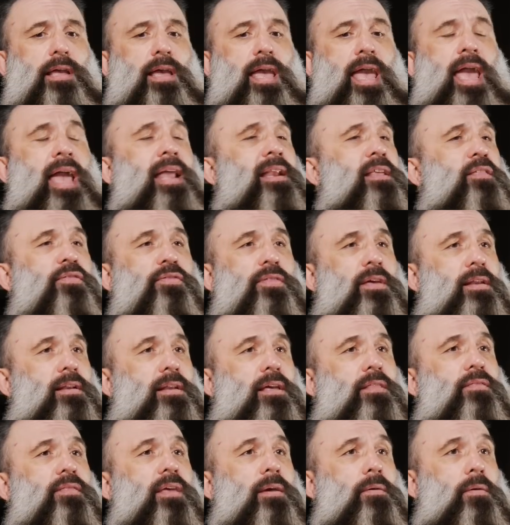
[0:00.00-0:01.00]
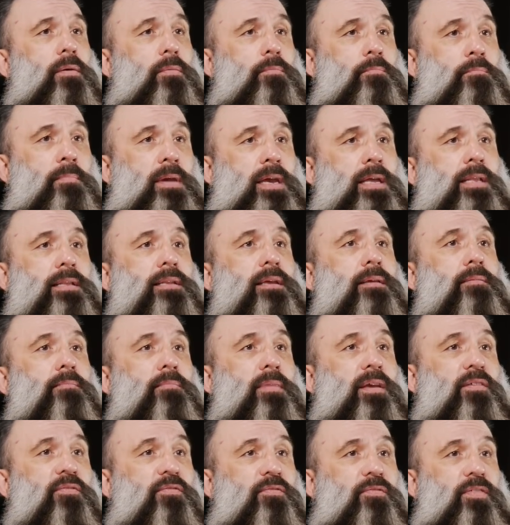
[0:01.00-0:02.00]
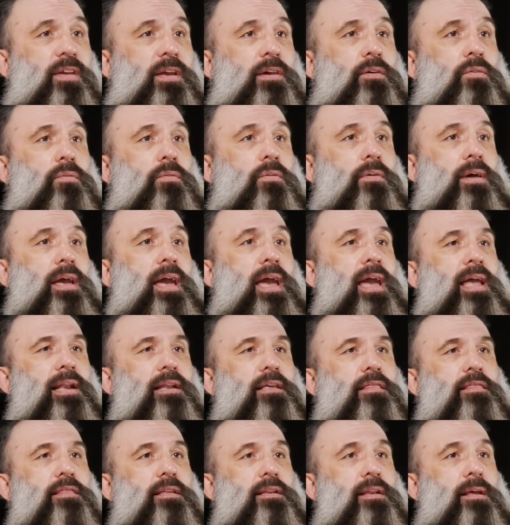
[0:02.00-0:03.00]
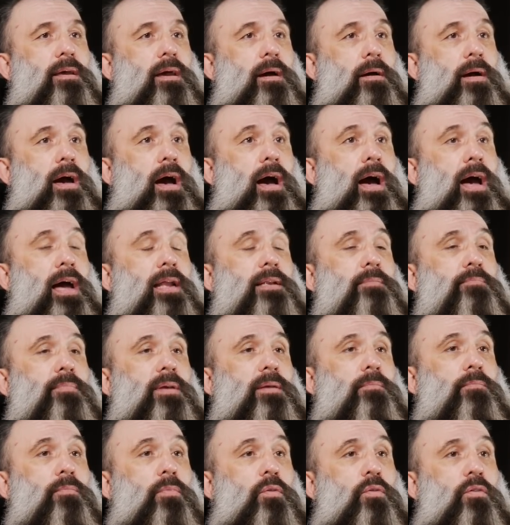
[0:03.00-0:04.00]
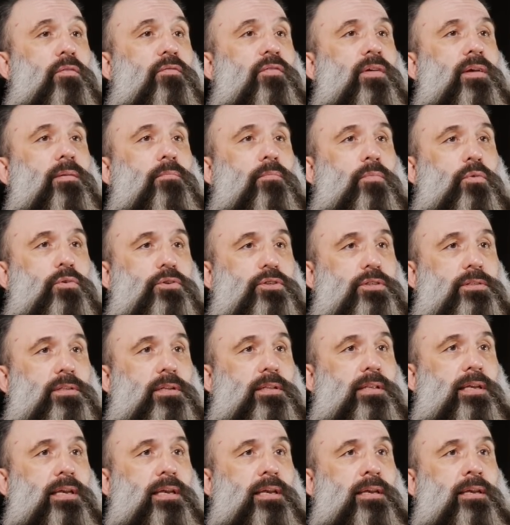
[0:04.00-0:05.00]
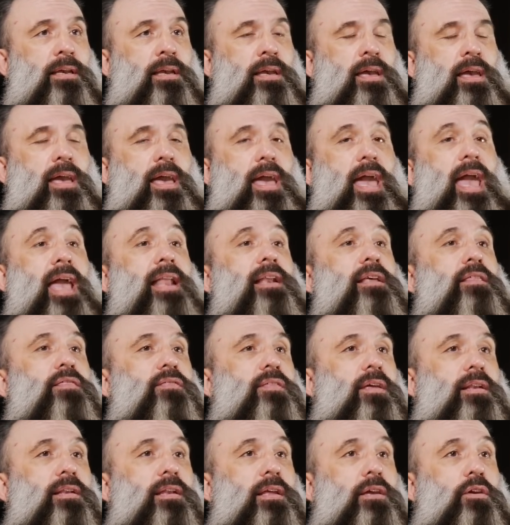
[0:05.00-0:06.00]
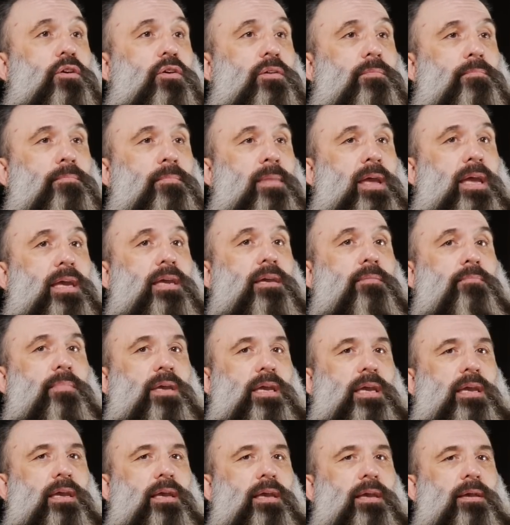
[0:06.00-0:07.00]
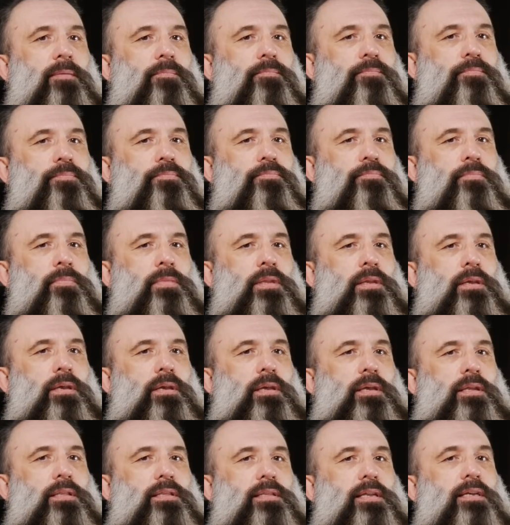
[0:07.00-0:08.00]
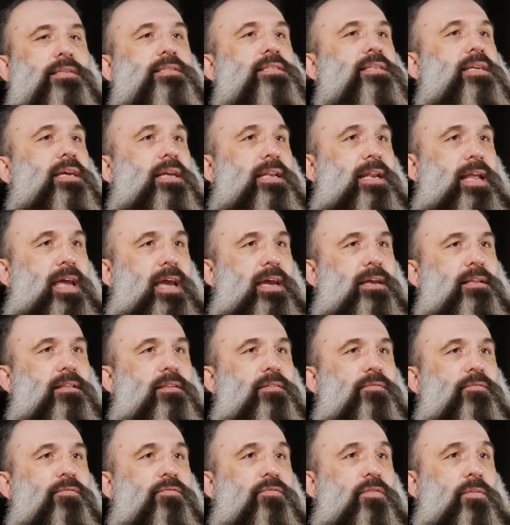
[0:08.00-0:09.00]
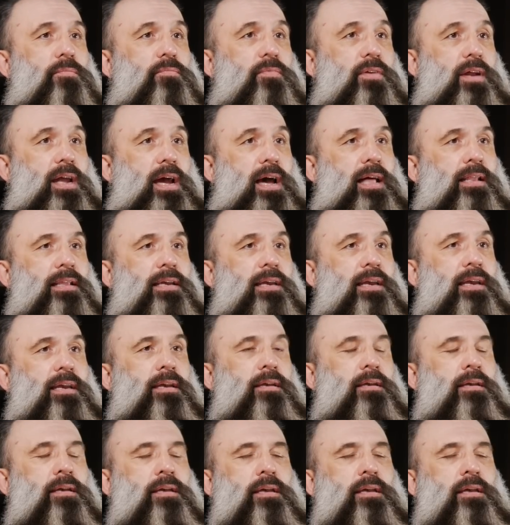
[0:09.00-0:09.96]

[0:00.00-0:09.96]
anything that made me feel, anything that had me move emotionally, anything that could make me disconnect from reality,